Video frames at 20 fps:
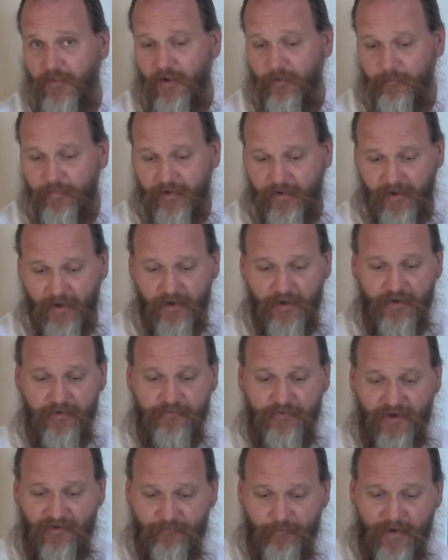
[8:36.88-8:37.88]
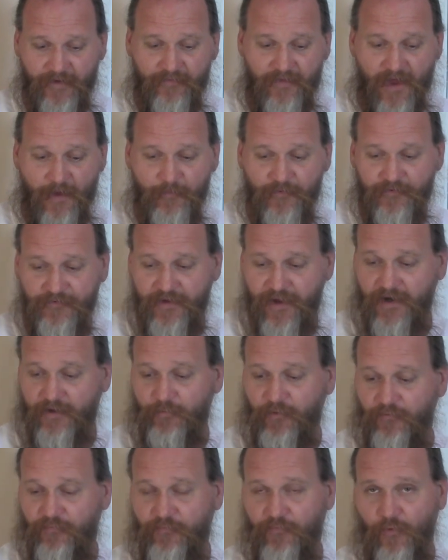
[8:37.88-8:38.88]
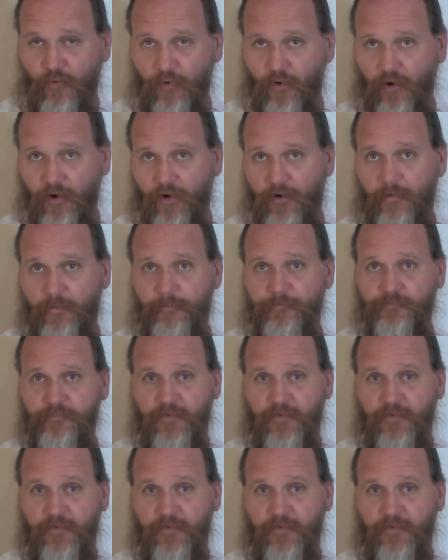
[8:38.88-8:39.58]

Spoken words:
because I've made that mistake before,